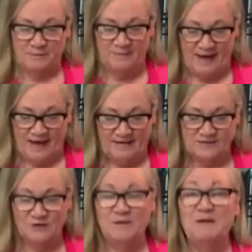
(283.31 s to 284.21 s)
But
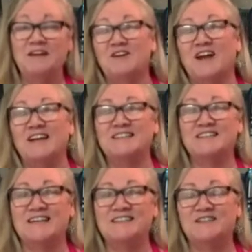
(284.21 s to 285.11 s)
it's only been in the United
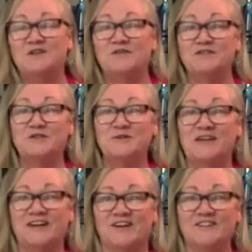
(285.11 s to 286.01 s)
States a little over 2
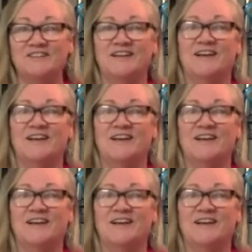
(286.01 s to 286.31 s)
years.